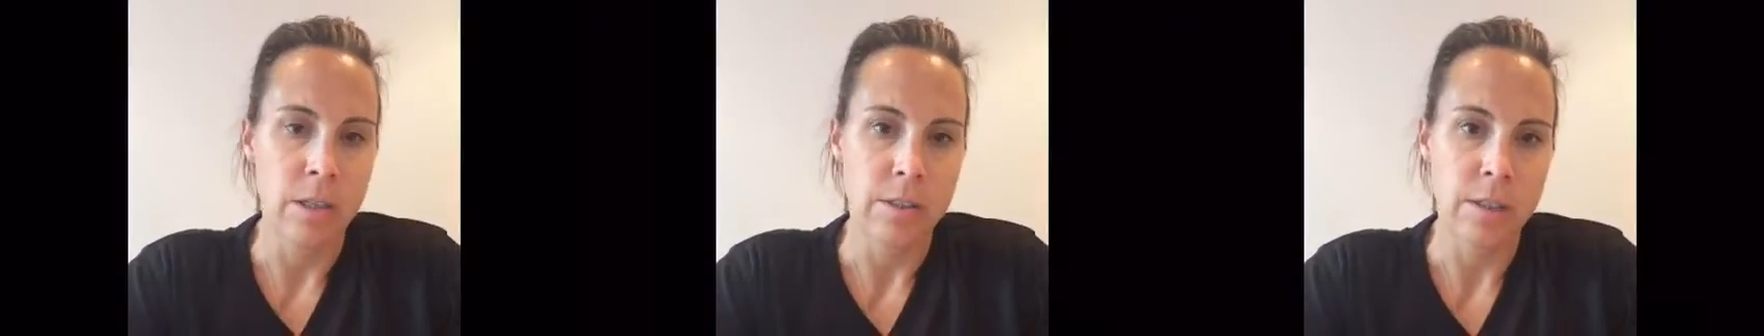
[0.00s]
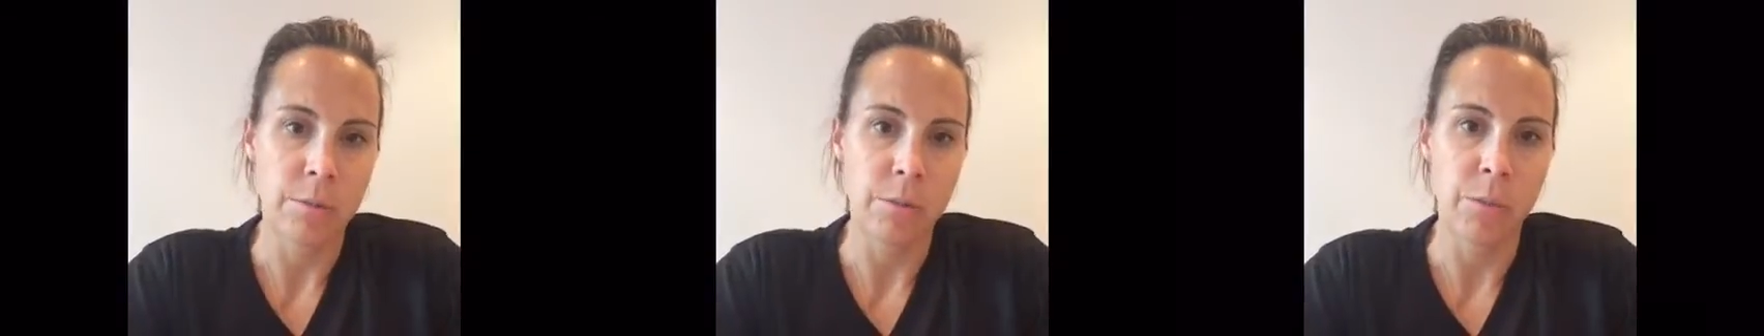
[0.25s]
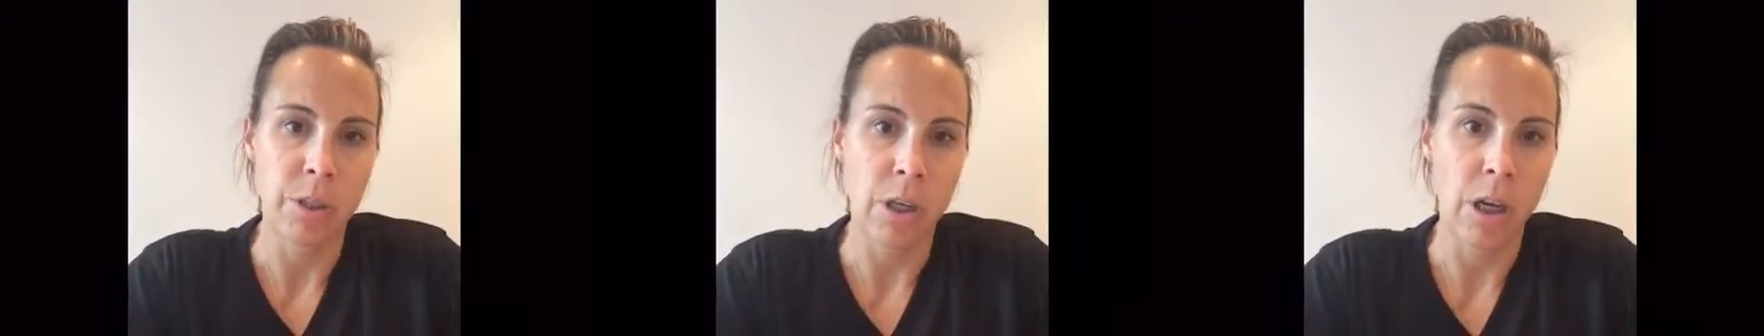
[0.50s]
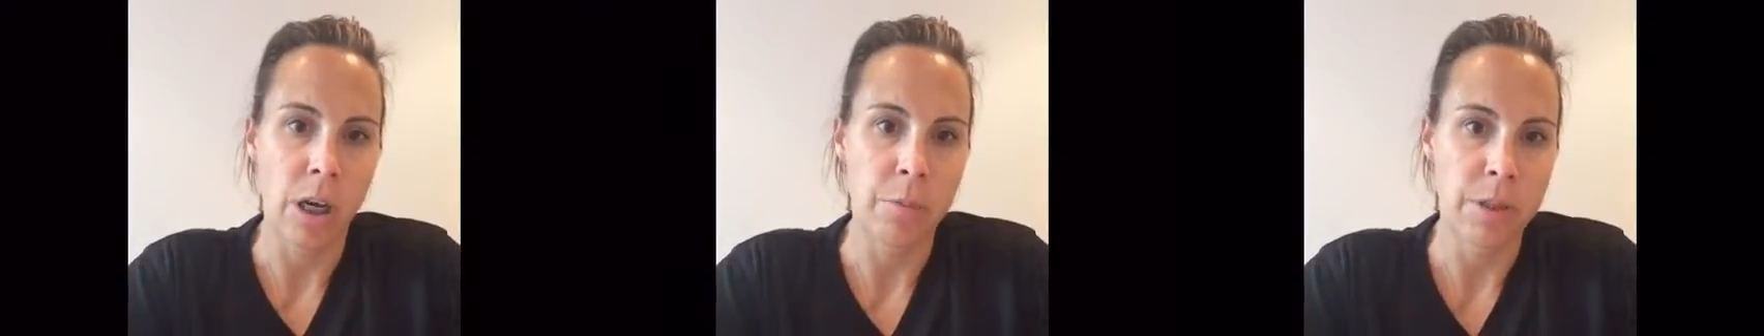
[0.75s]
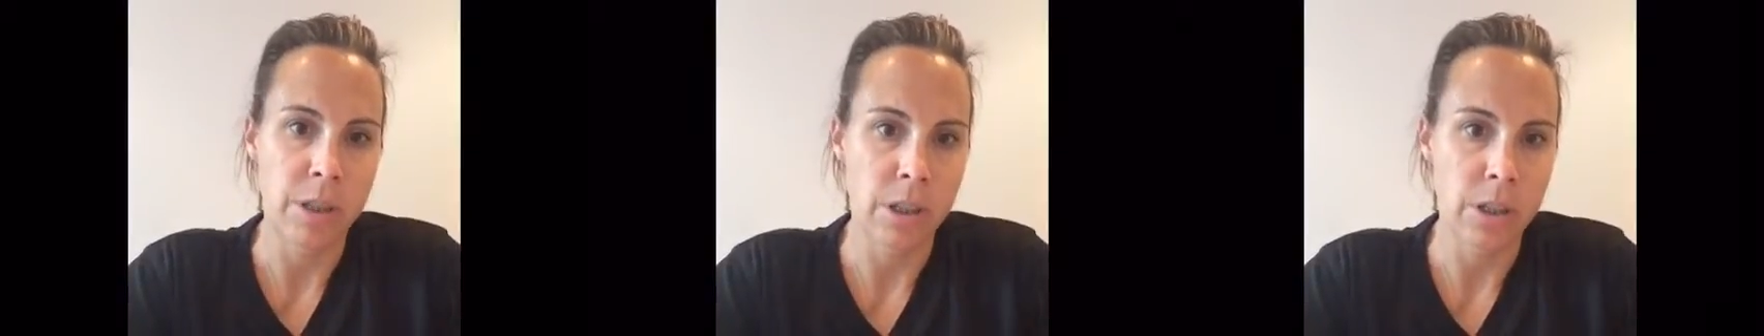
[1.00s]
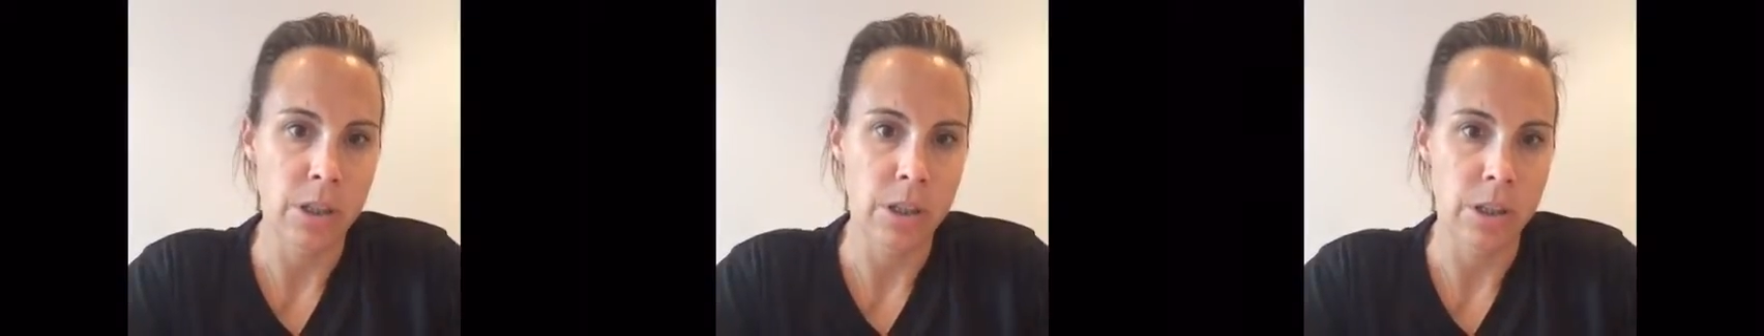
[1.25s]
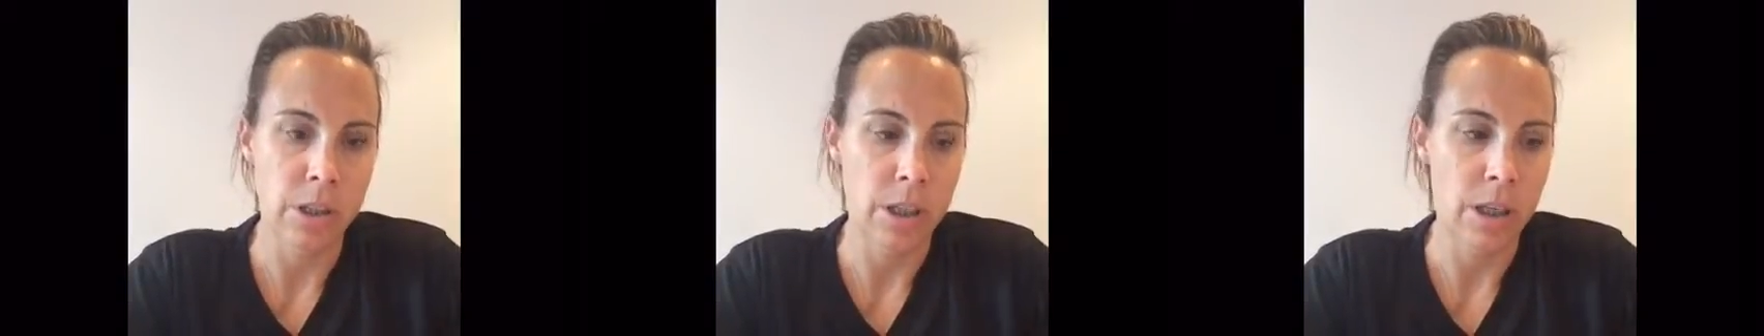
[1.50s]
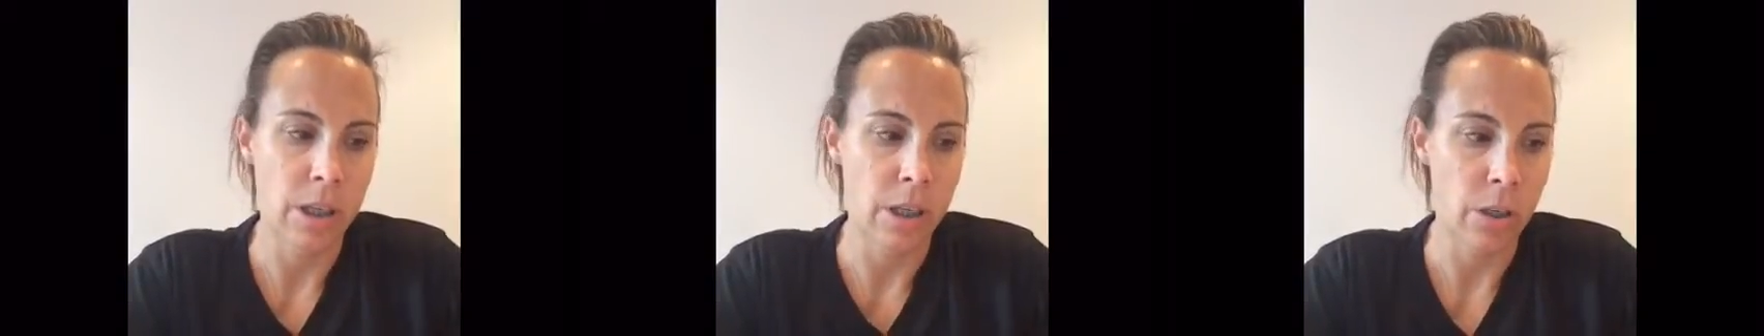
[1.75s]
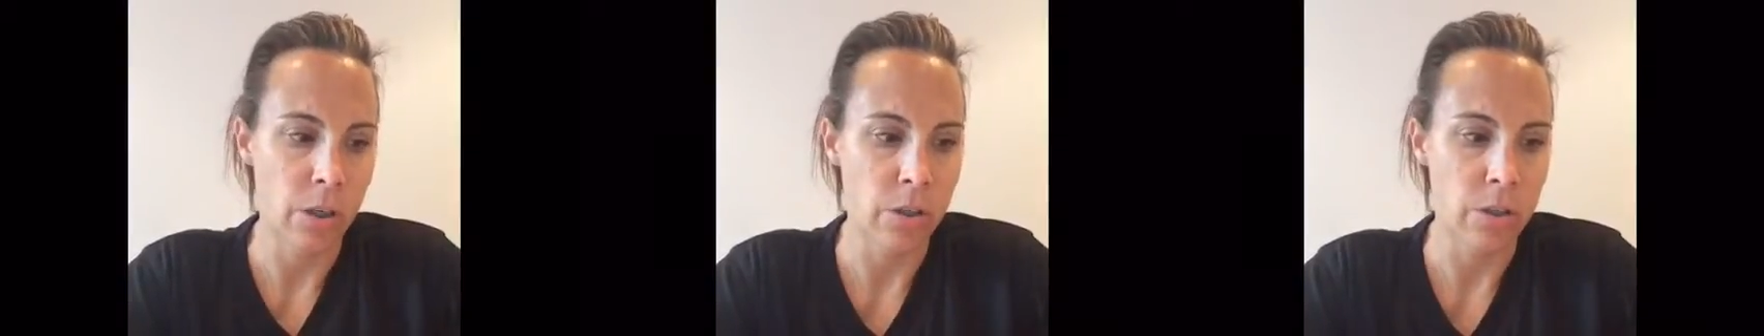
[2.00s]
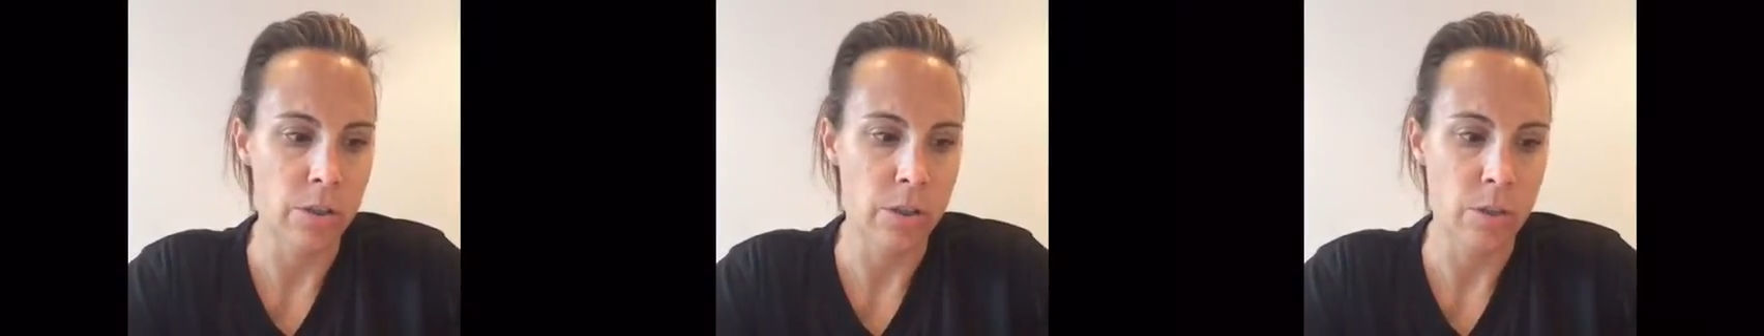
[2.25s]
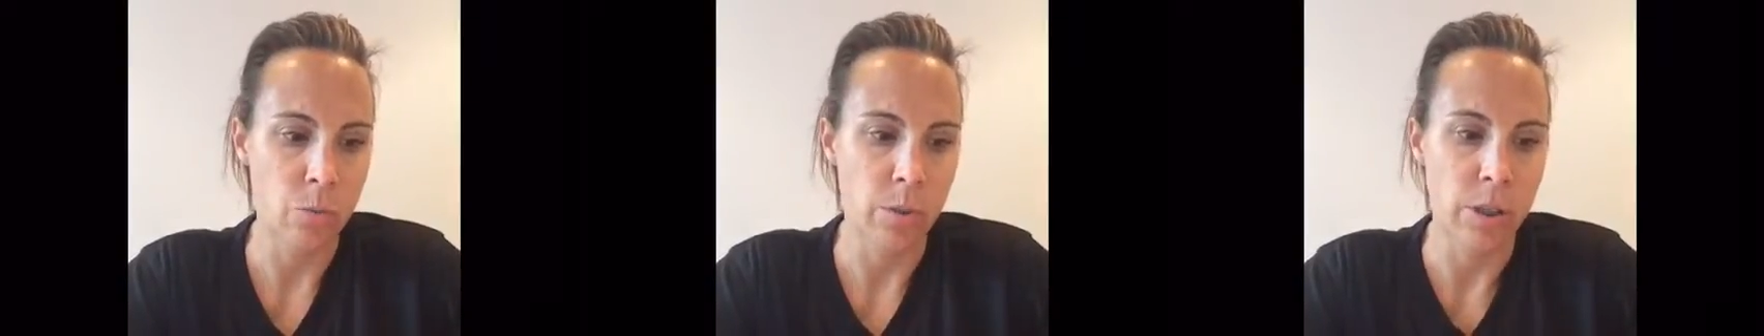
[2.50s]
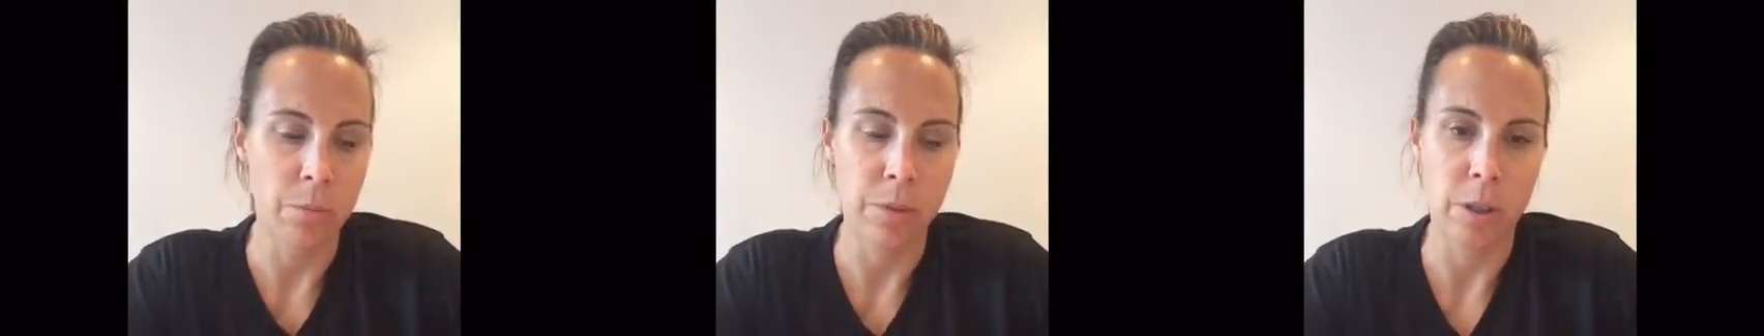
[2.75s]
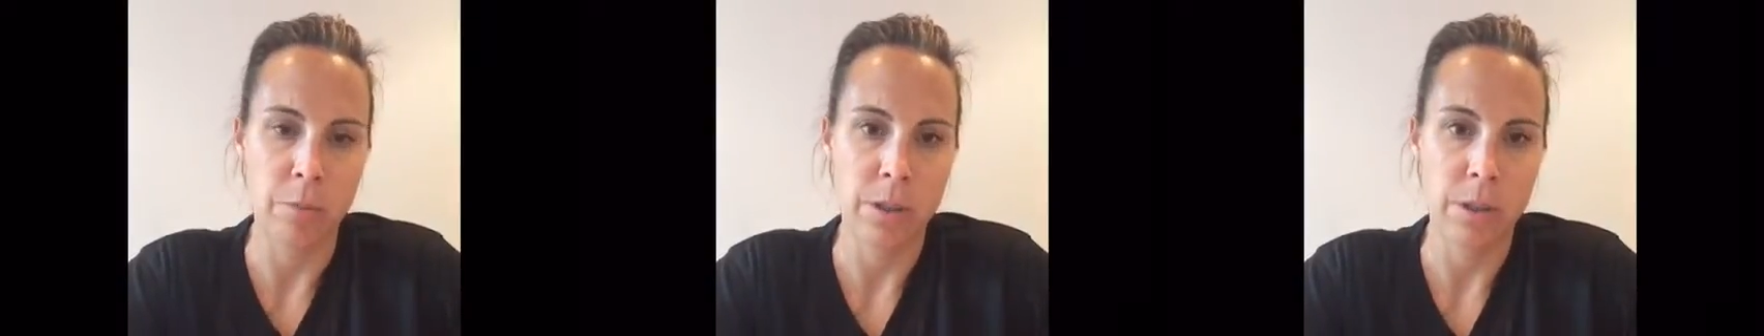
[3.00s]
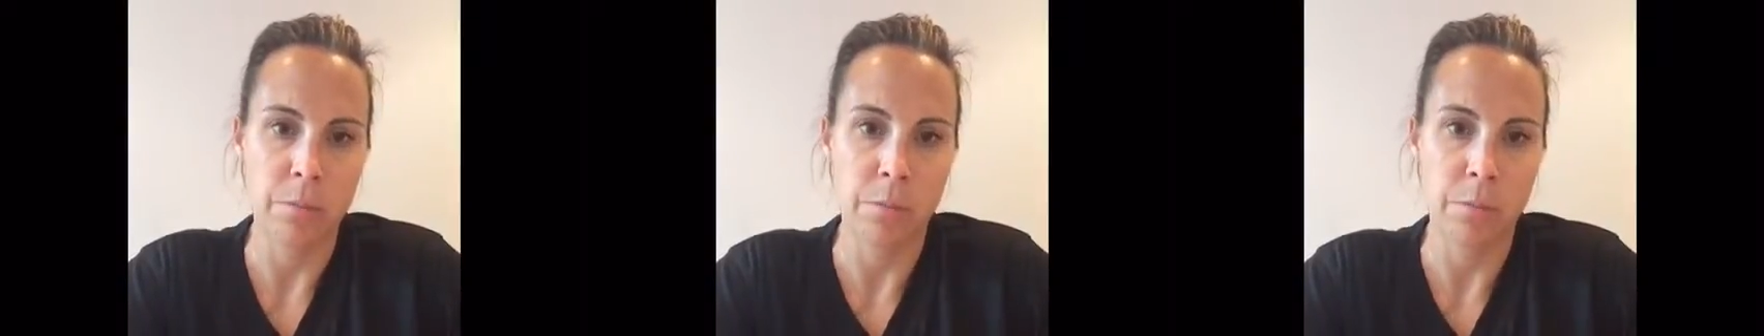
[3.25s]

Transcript: Someone with hypertension occurs when the